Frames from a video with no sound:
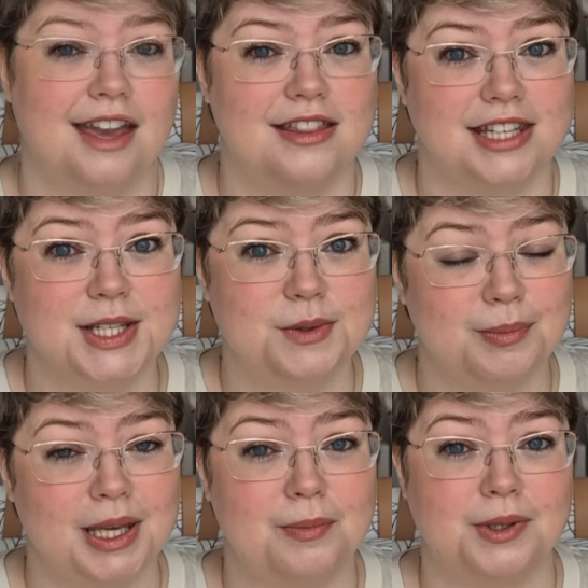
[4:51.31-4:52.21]
and these were
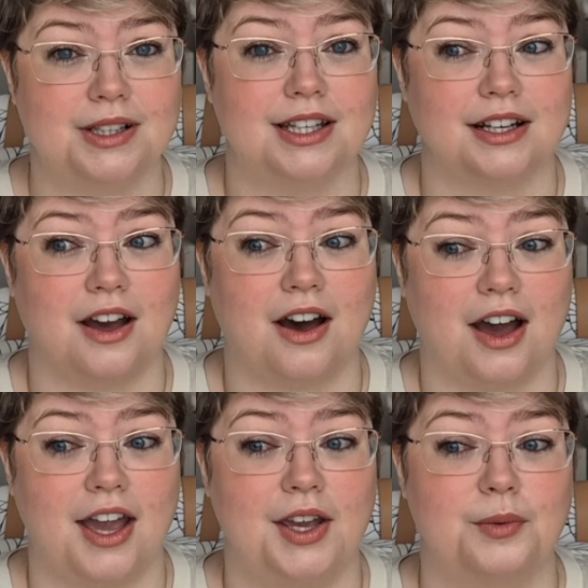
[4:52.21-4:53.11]
people that
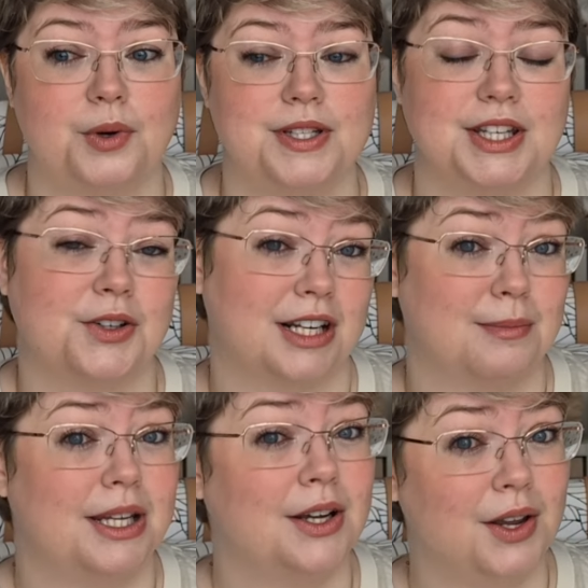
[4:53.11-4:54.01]
I was
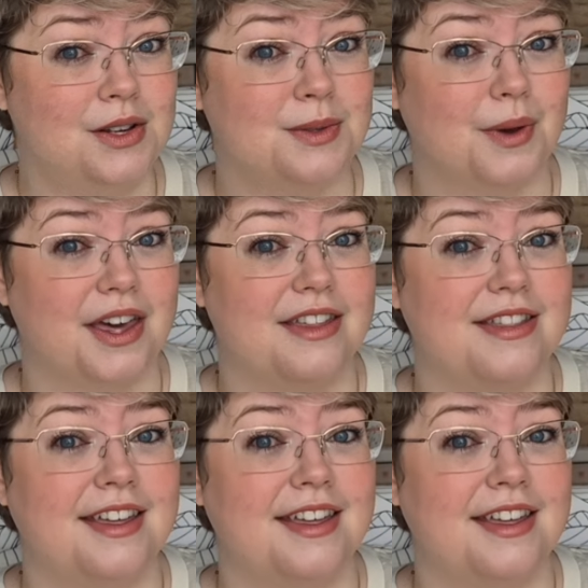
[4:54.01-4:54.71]
incredibly close with.